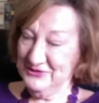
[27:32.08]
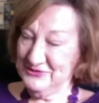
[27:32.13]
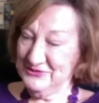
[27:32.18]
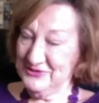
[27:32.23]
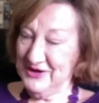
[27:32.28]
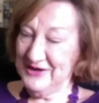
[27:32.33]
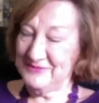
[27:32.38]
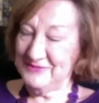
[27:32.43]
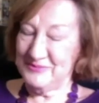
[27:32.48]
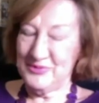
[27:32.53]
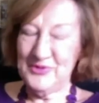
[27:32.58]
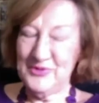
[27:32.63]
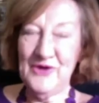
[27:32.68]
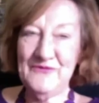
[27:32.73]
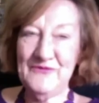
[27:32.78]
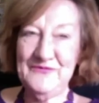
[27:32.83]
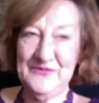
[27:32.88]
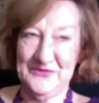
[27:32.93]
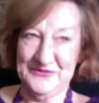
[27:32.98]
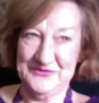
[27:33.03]

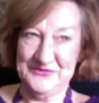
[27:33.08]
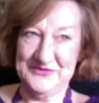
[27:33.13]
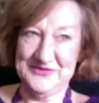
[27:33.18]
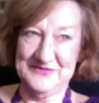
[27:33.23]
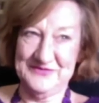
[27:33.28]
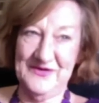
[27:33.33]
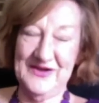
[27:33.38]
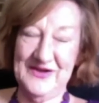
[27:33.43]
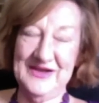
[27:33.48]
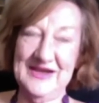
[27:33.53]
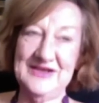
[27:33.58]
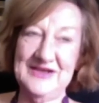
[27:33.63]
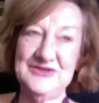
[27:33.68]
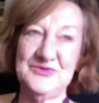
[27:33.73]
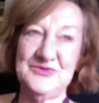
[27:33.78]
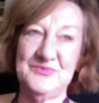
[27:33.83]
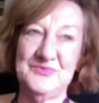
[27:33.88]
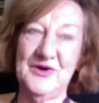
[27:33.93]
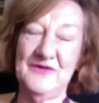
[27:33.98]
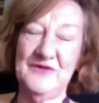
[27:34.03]
profits, financial
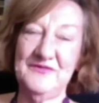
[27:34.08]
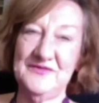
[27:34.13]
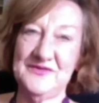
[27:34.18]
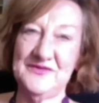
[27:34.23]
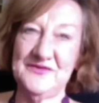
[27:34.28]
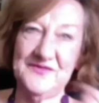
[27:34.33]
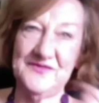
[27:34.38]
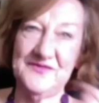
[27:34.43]
profits for the